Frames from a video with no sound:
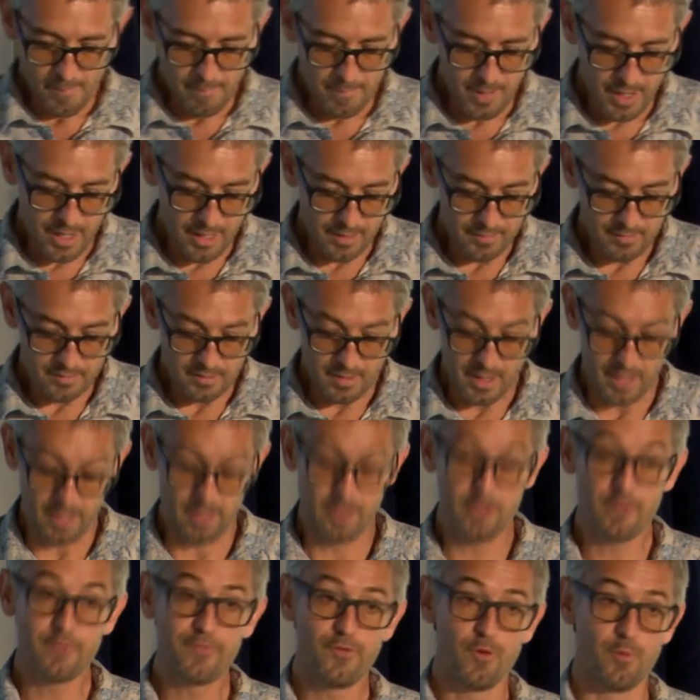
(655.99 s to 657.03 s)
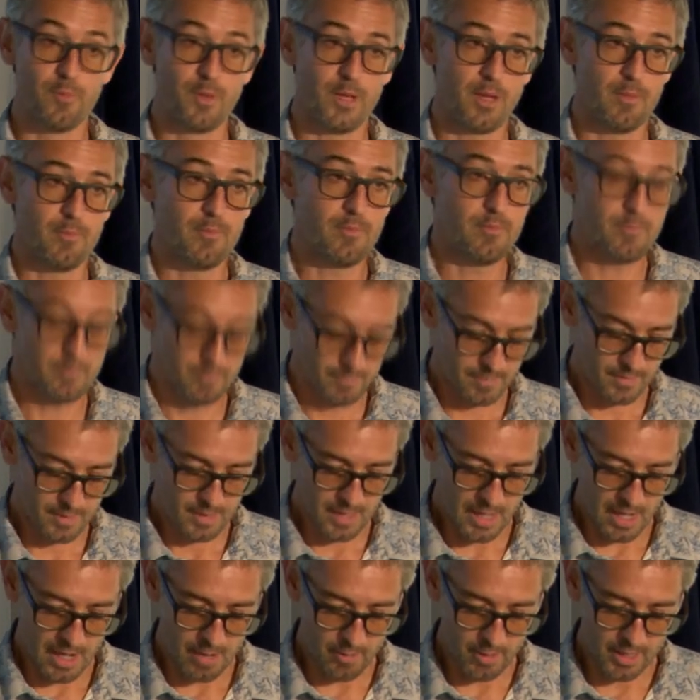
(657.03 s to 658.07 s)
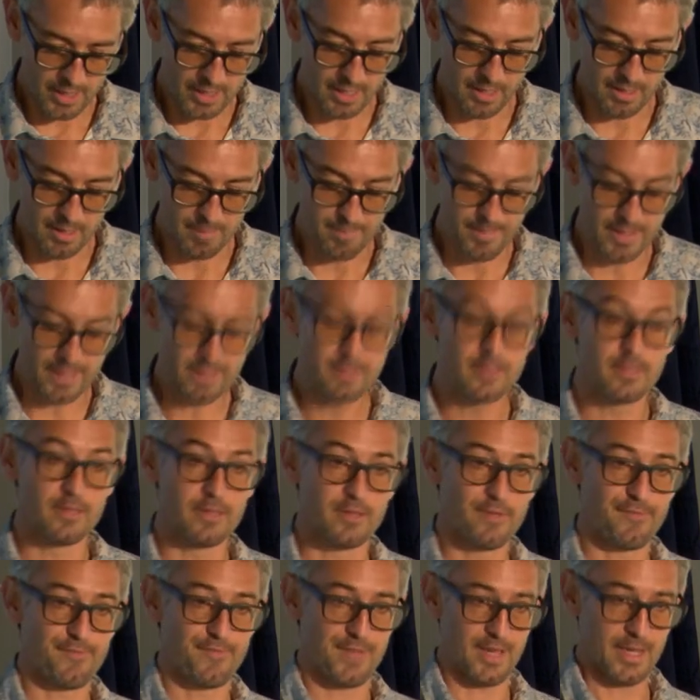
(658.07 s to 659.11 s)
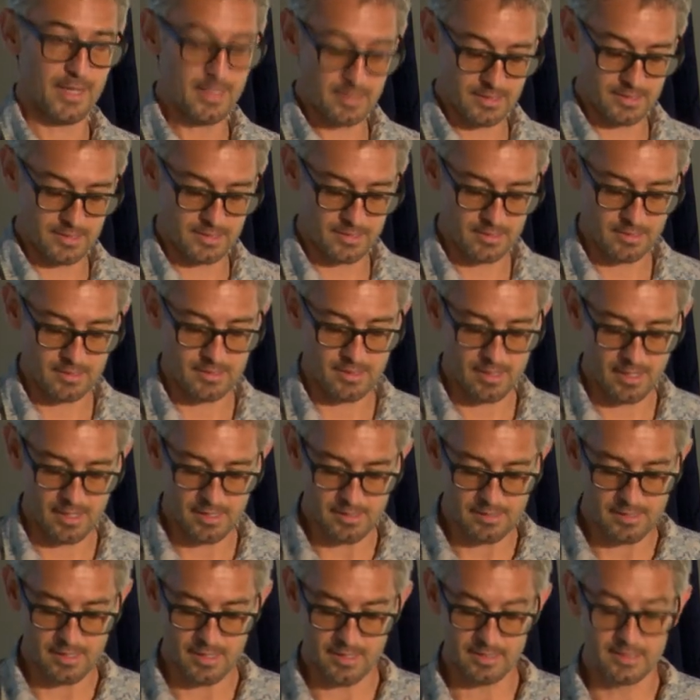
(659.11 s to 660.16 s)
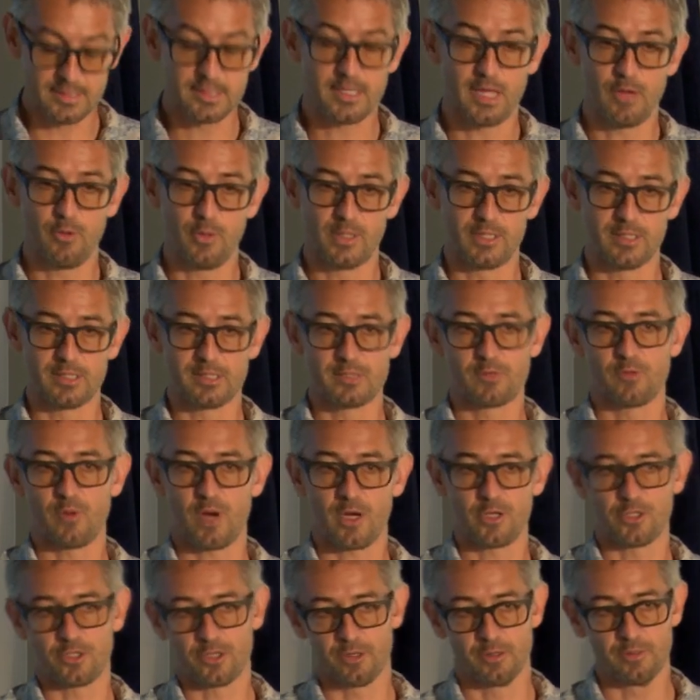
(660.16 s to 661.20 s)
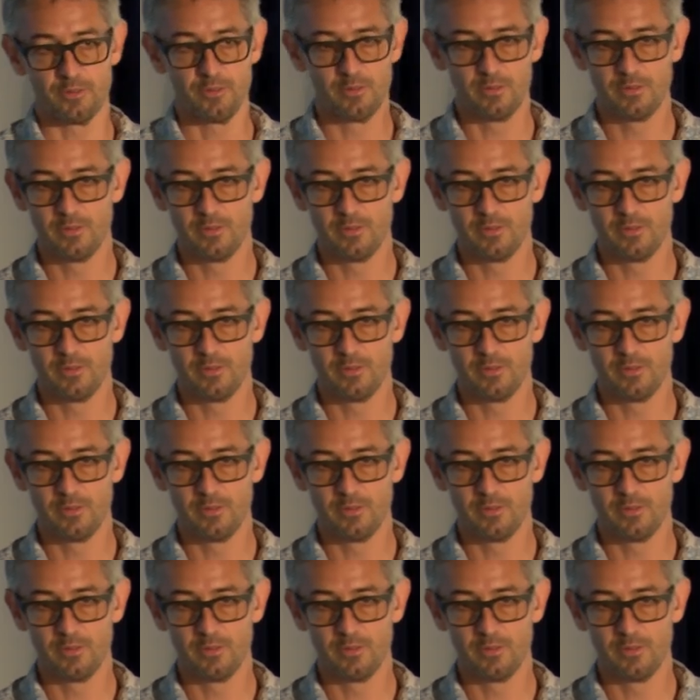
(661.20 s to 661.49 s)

But I learned from him how I can abandon the facts and stay with the structure.